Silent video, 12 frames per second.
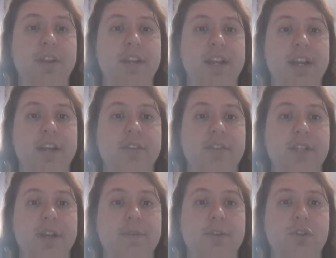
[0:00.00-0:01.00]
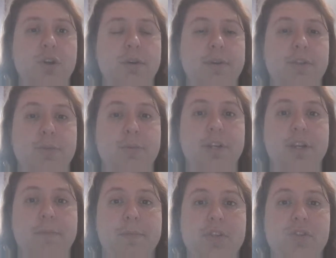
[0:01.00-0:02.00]
that he conceived the show as a
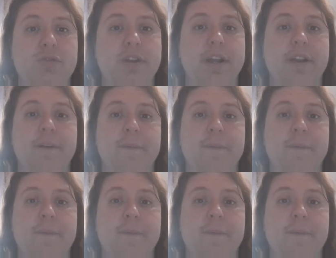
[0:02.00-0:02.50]
one-year mystery